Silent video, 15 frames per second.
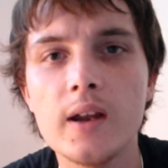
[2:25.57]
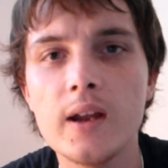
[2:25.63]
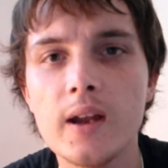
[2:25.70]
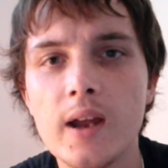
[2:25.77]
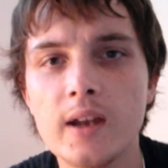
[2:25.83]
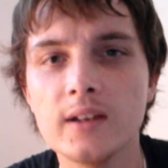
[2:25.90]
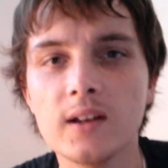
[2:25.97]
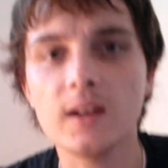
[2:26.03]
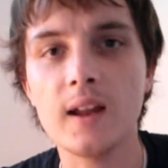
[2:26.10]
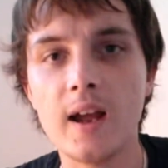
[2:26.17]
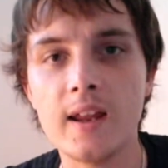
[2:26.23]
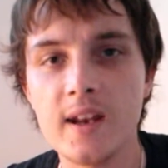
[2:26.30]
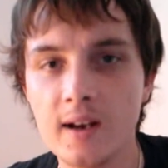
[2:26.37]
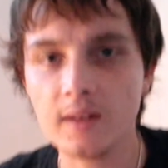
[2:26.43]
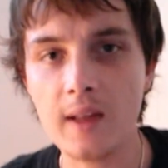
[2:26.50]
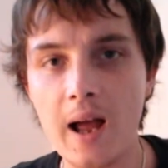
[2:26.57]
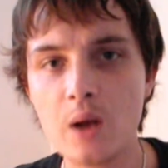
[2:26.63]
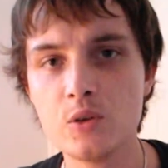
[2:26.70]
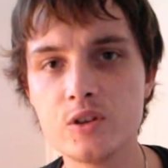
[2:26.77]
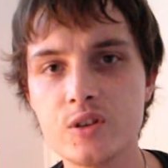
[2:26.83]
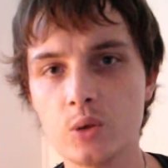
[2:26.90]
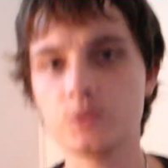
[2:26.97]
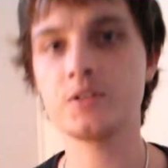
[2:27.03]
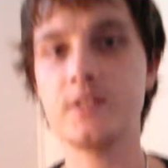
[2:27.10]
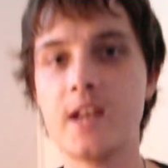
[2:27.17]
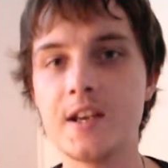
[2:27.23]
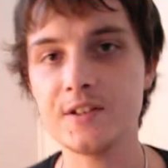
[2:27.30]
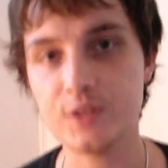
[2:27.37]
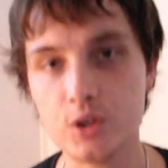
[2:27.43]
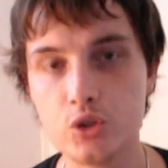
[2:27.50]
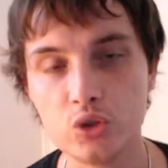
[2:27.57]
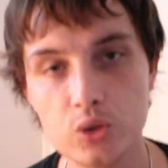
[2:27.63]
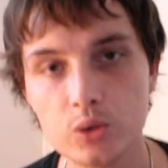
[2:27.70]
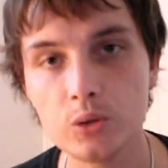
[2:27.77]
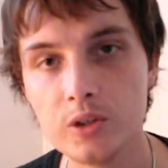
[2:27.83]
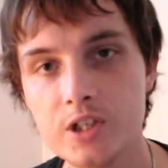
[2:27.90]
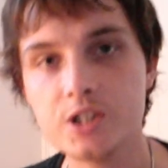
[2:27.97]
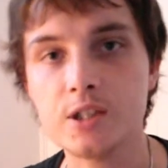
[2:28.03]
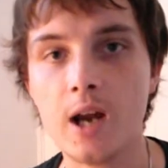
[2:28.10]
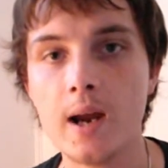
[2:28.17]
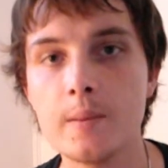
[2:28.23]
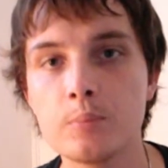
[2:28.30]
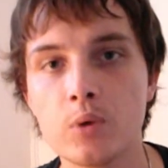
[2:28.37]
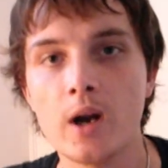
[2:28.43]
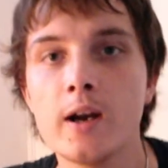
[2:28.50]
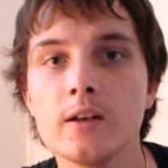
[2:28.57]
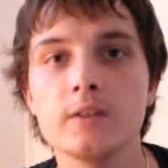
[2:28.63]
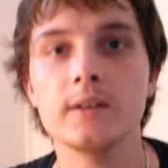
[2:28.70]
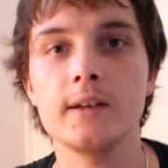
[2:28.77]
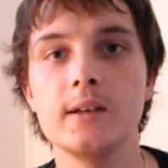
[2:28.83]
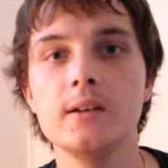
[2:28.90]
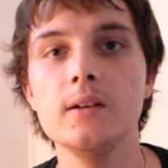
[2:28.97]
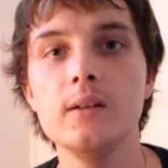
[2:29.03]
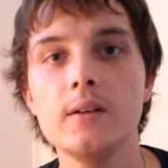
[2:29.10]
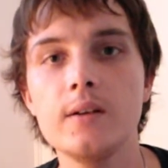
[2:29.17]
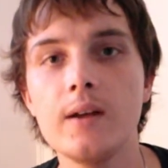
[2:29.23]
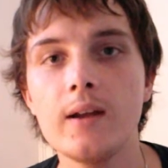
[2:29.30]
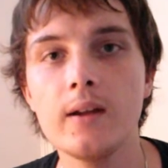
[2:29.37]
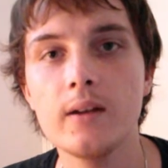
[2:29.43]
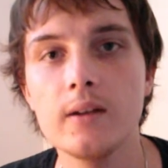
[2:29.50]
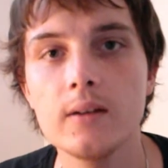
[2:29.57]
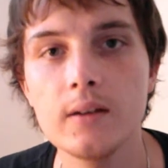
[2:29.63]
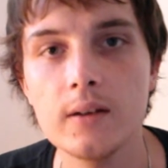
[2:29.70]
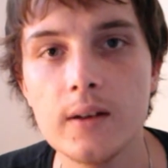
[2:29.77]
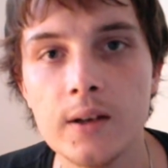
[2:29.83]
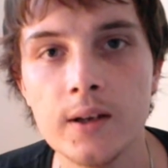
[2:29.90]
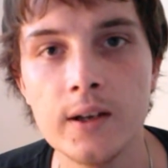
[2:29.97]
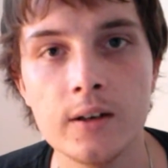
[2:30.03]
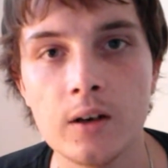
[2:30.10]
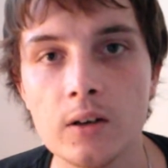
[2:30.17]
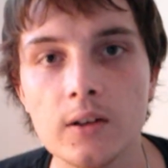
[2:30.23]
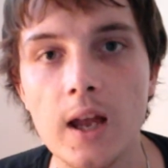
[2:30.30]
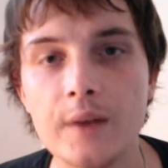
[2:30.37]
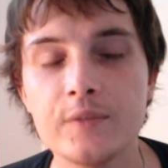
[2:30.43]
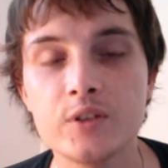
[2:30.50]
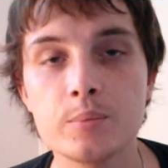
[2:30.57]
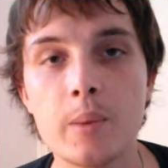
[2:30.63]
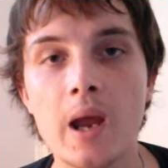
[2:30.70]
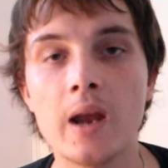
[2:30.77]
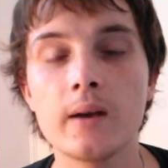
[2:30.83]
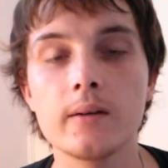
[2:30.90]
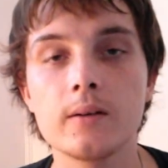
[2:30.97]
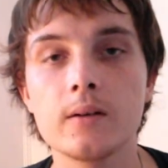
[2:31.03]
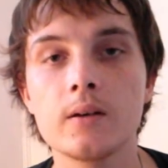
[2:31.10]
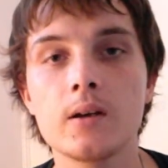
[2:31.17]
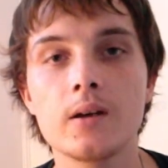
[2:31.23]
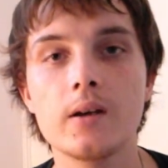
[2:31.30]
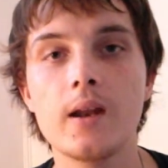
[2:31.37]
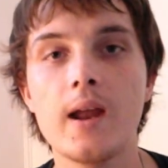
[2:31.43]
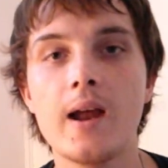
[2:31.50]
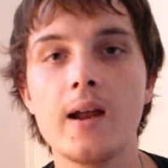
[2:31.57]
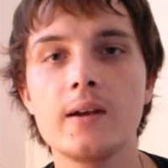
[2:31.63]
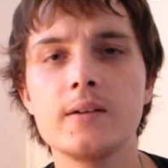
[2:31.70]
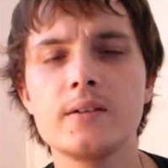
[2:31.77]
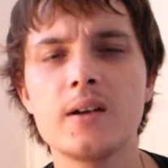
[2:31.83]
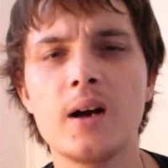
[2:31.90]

It allows those days to truly shine brightly in our lifespan. And